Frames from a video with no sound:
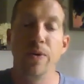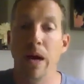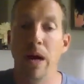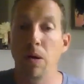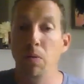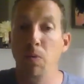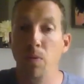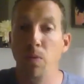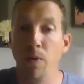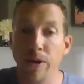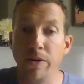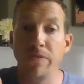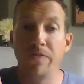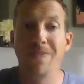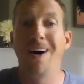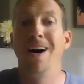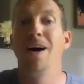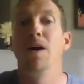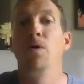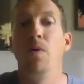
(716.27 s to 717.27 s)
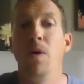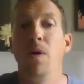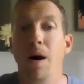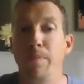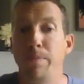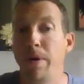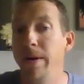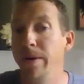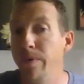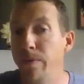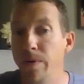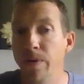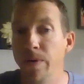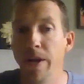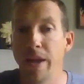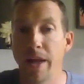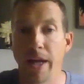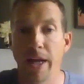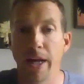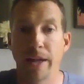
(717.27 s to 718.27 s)
Now, when you follow up, I
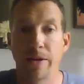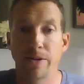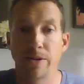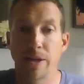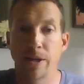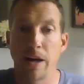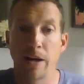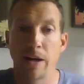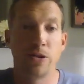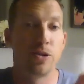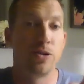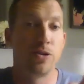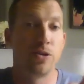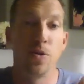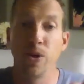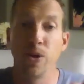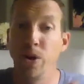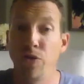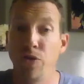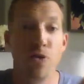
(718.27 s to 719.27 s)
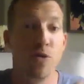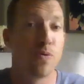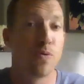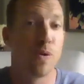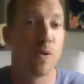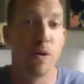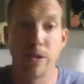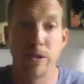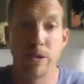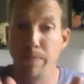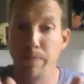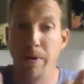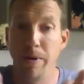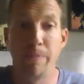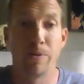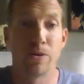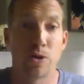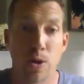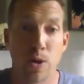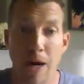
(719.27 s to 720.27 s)
really think there's kind of only two roads that
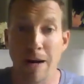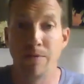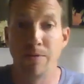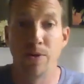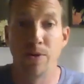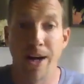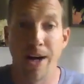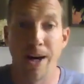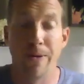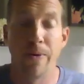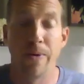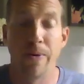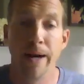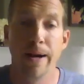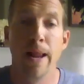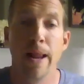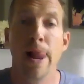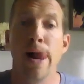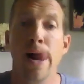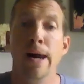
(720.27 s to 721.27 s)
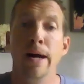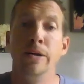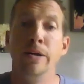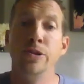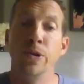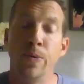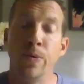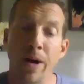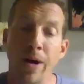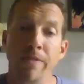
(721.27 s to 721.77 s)
people travel down, right? So when I